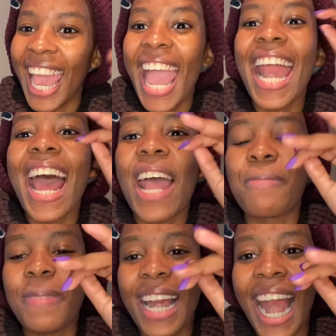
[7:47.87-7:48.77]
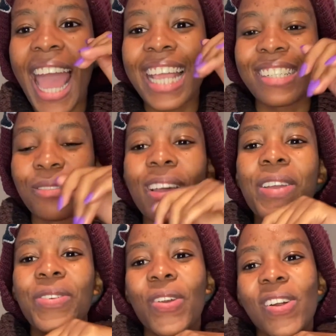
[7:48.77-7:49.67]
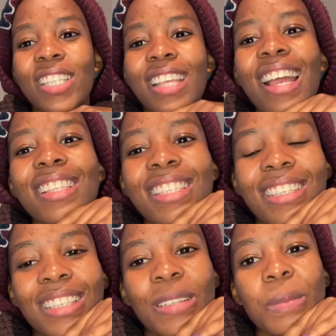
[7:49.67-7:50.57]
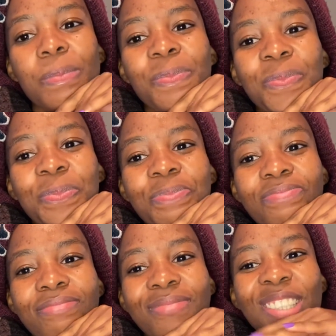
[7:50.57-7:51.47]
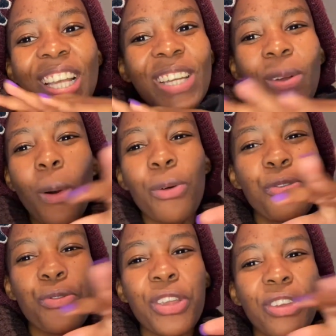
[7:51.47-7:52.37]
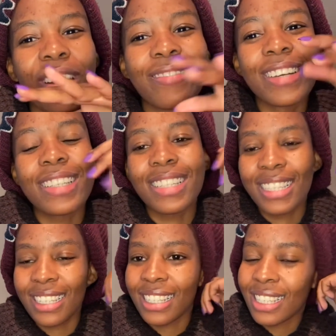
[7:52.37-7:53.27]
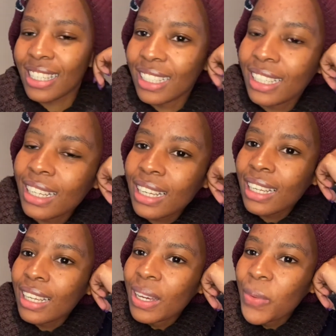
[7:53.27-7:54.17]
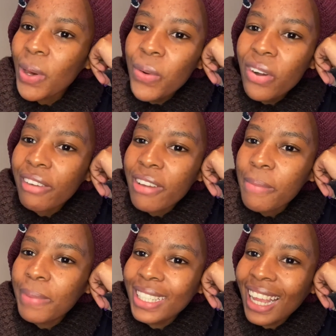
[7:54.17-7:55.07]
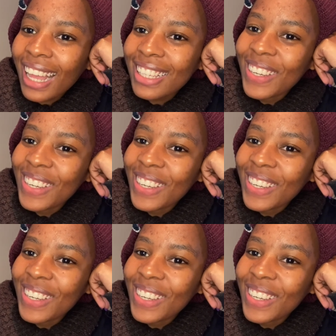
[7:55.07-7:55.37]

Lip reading: And I applied for Actuarial Science in all three universities. What would have happened, guys?